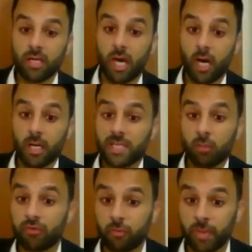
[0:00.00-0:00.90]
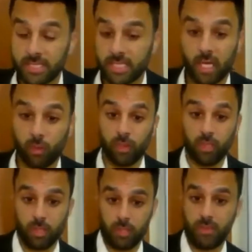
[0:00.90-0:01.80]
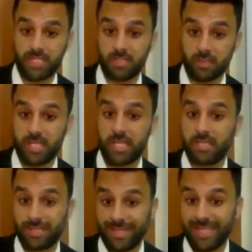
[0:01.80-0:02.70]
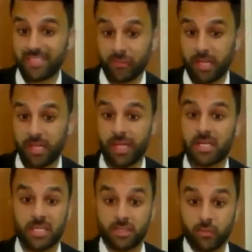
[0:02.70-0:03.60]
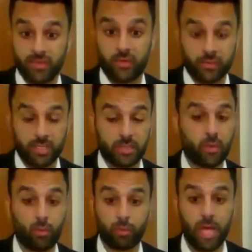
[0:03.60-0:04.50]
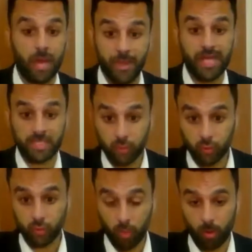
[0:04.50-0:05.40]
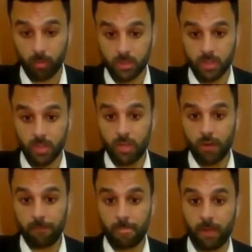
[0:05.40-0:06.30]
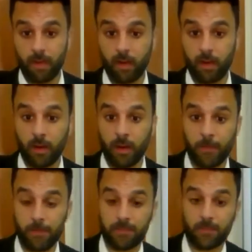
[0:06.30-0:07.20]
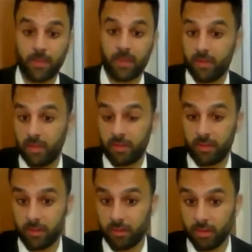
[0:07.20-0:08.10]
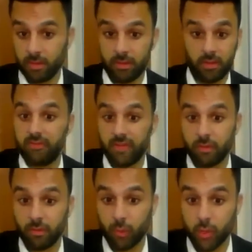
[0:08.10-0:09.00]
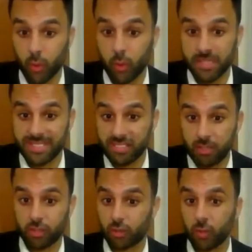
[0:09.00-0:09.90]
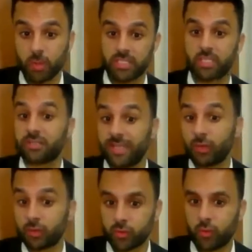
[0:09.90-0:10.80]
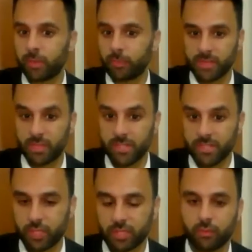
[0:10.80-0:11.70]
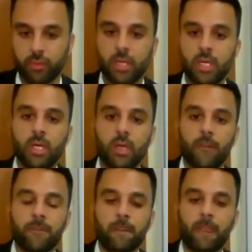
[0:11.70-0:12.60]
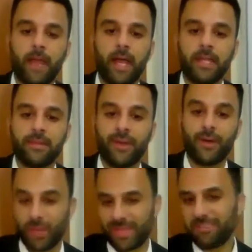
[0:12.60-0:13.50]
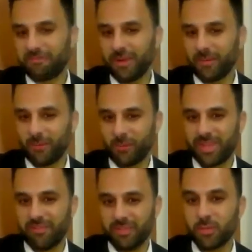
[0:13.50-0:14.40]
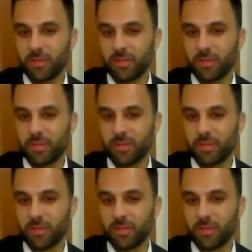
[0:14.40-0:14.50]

Uh, someone from Gaza. Now, you must understand that the internet in Gaza is restricted. So Hamas controls uh, um, the, the, the, the, even when you go and search Google search, they control it because they restrict you. And uh, when that when that video